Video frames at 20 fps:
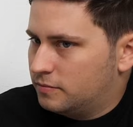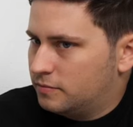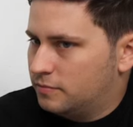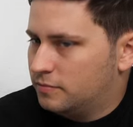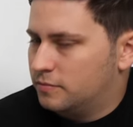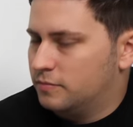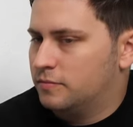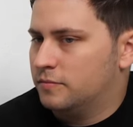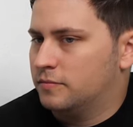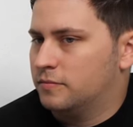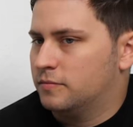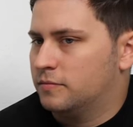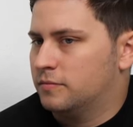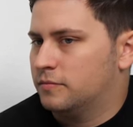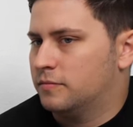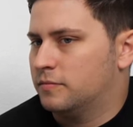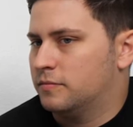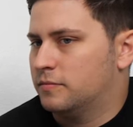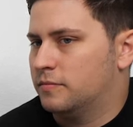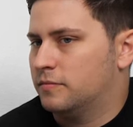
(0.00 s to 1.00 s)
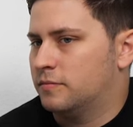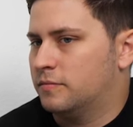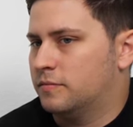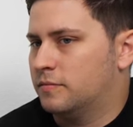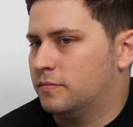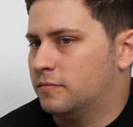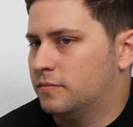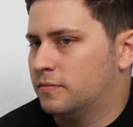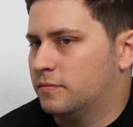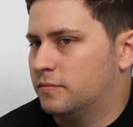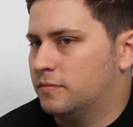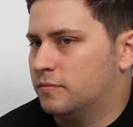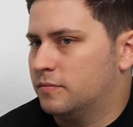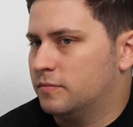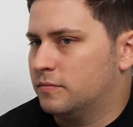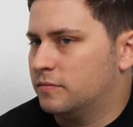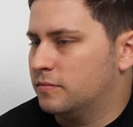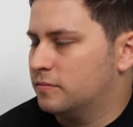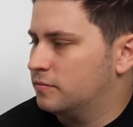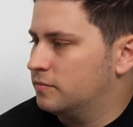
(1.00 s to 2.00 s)

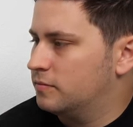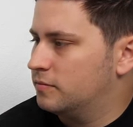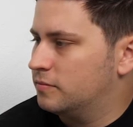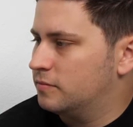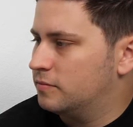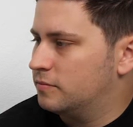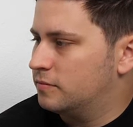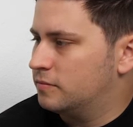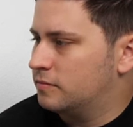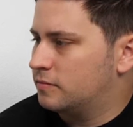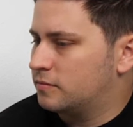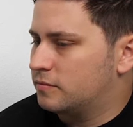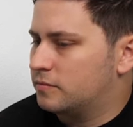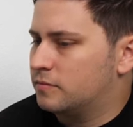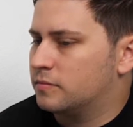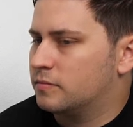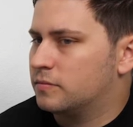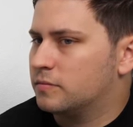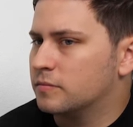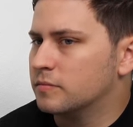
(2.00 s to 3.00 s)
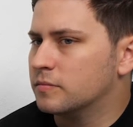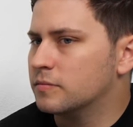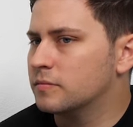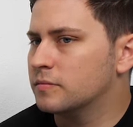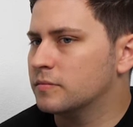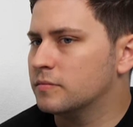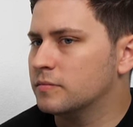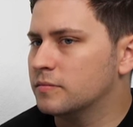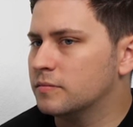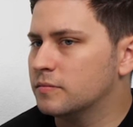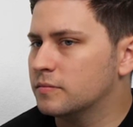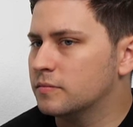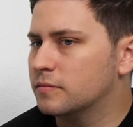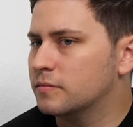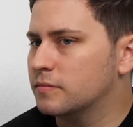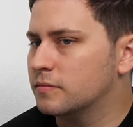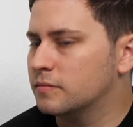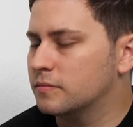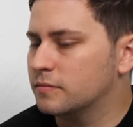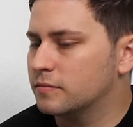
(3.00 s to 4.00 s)

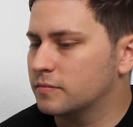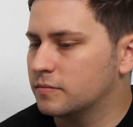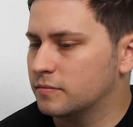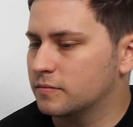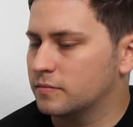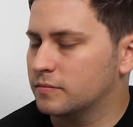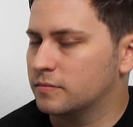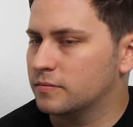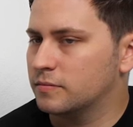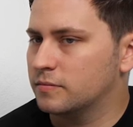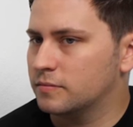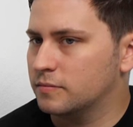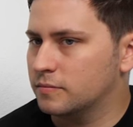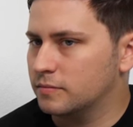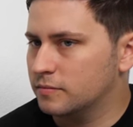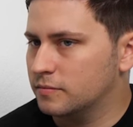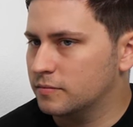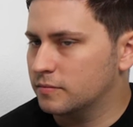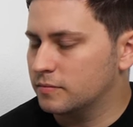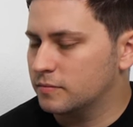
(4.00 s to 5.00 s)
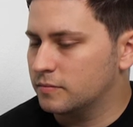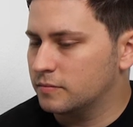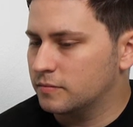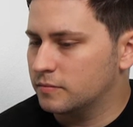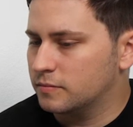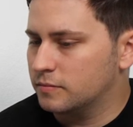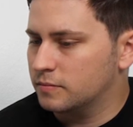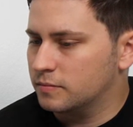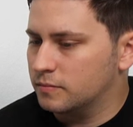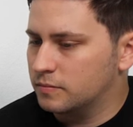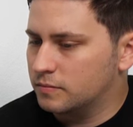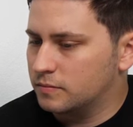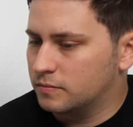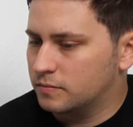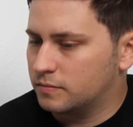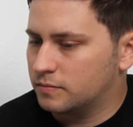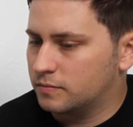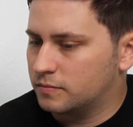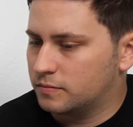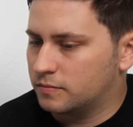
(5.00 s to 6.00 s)

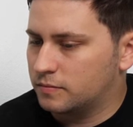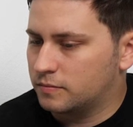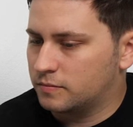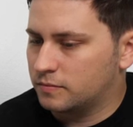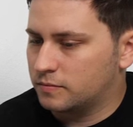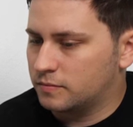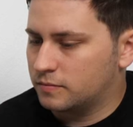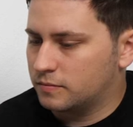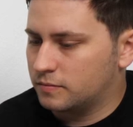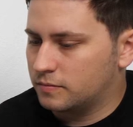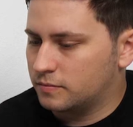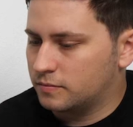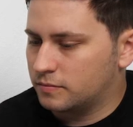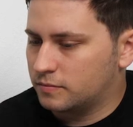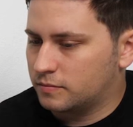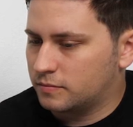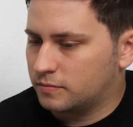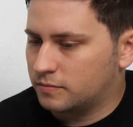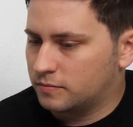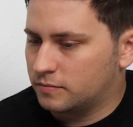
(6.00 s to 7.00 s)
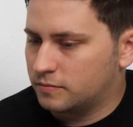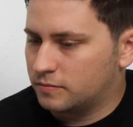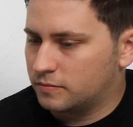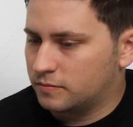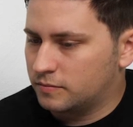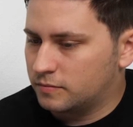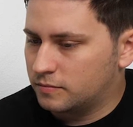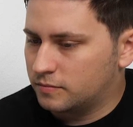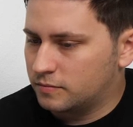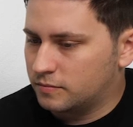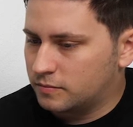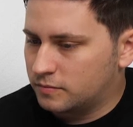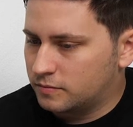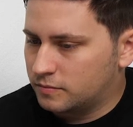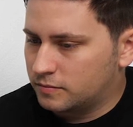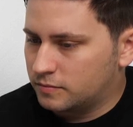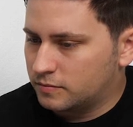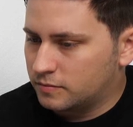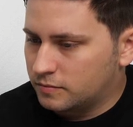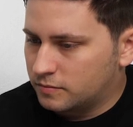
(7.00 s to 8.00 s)
(not speaking)